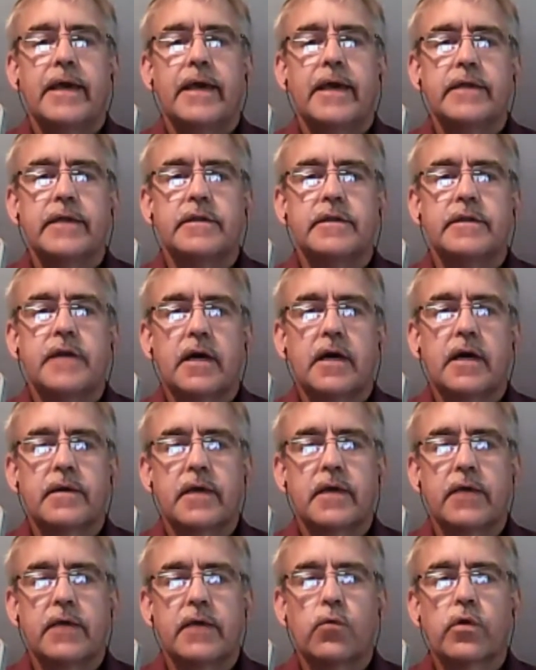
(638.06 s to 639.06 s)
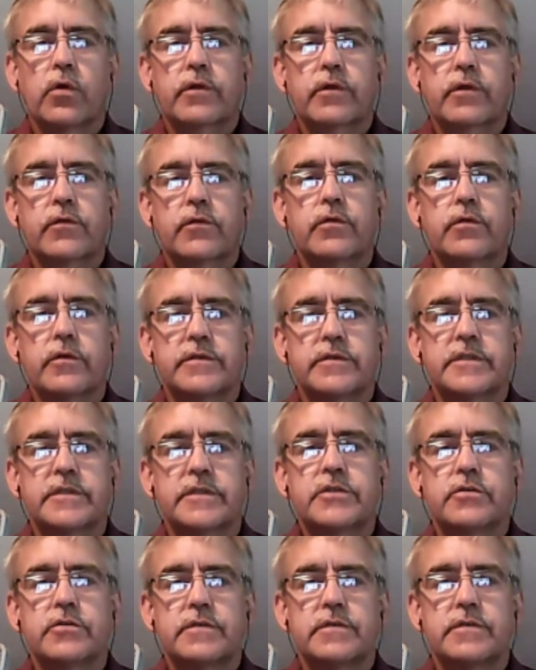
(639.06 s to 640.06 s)
and work through those
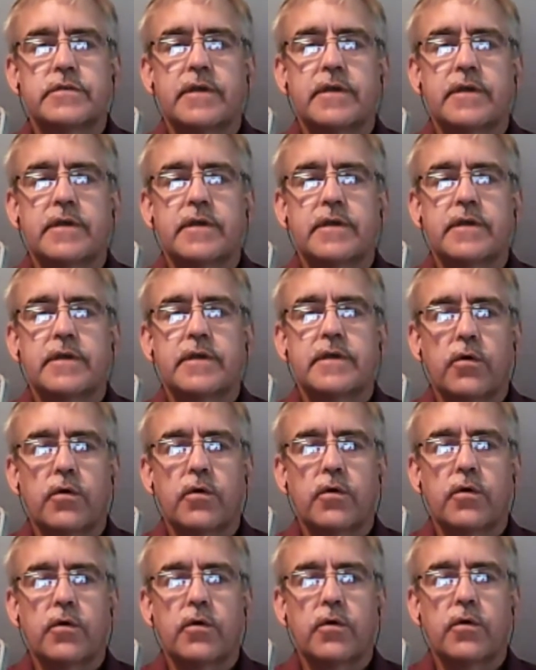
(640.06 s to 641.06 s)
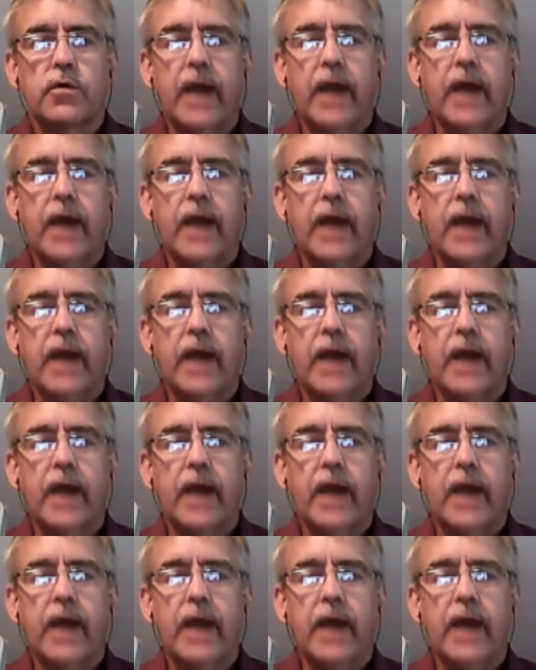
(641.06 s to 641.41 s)
issues that were holding me back.